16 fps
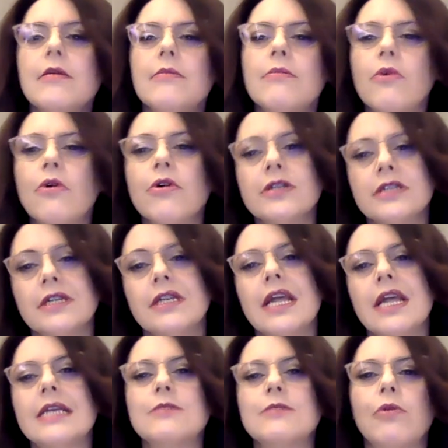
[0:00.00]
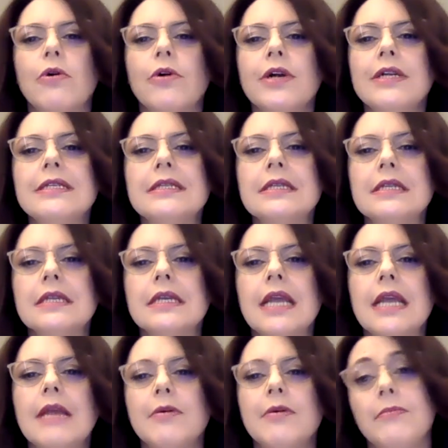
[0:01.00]
more than exploits,
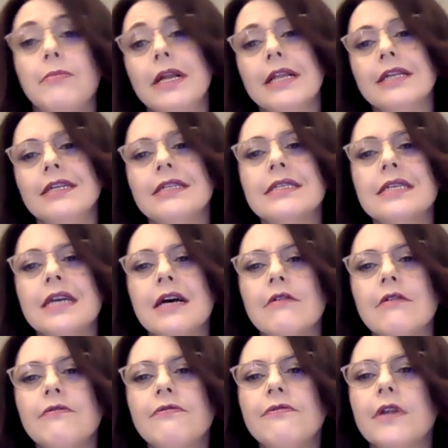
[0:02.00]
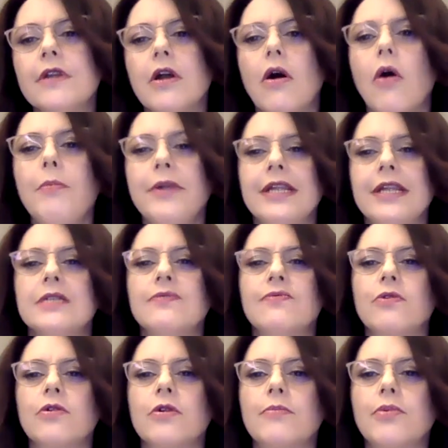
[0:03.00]
capability itself, openness
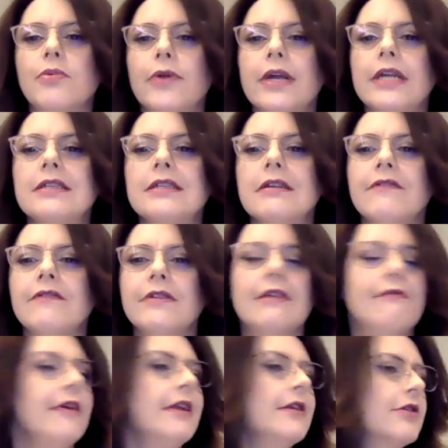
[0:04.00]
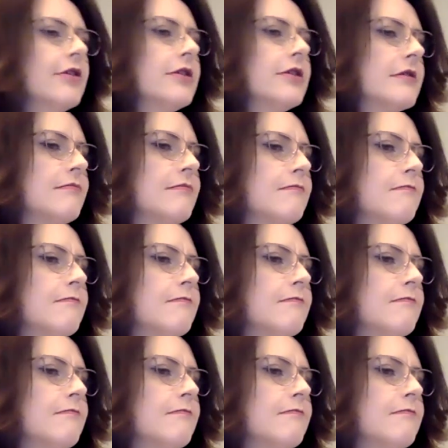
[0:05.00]
for proactive defenders?